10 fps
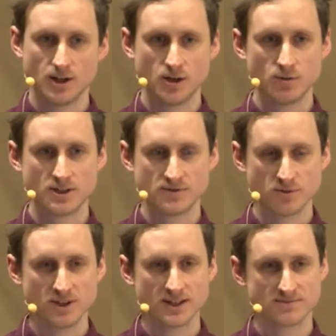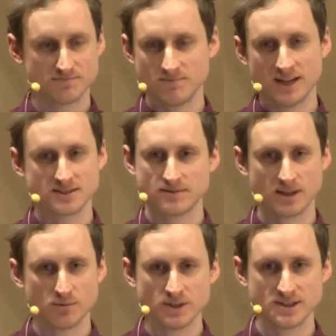which for me is massively
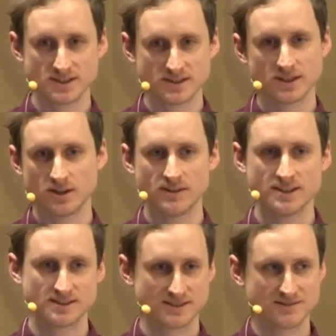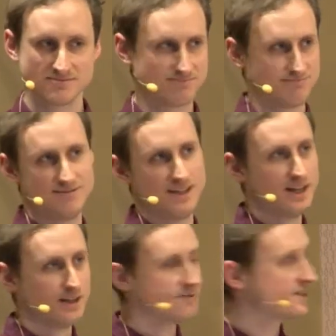ambitious. I
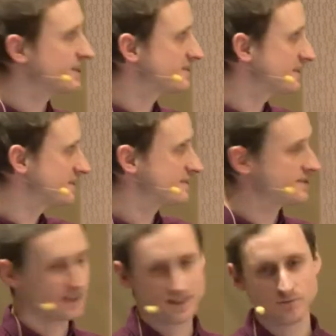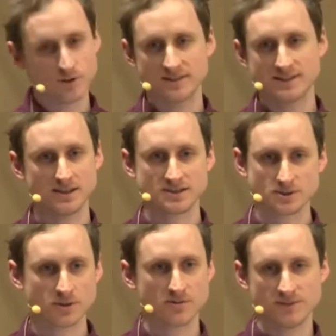loved this. They didn't want to tell the
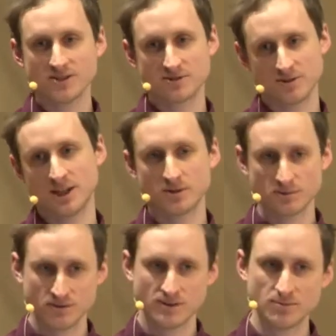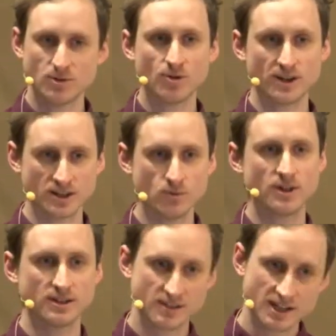story of Metro. That would have been really boring. They
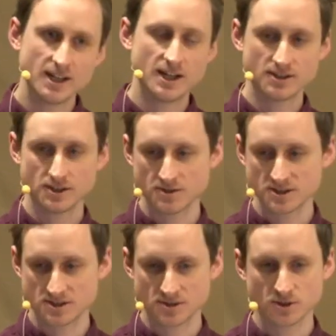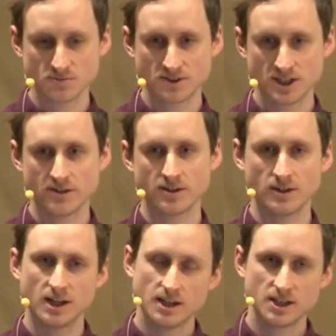wanted to use the source
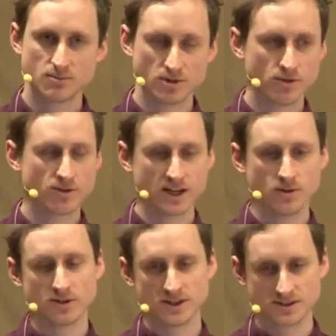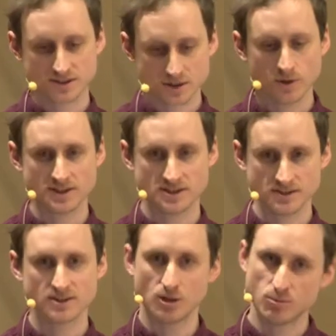material to provoke in audiences
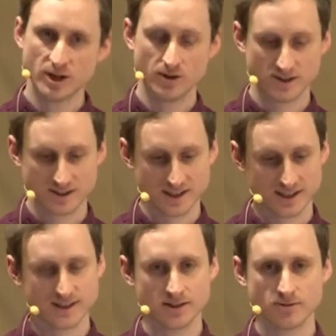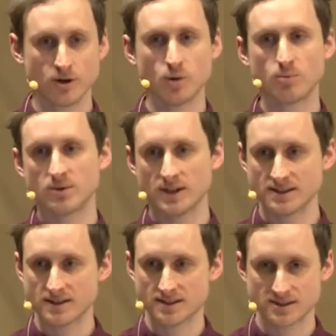questions about the idea of hope
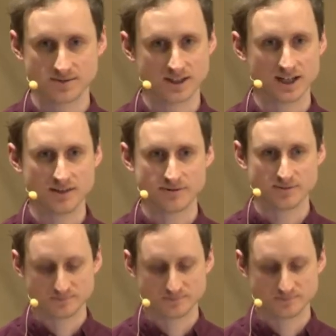and civic life.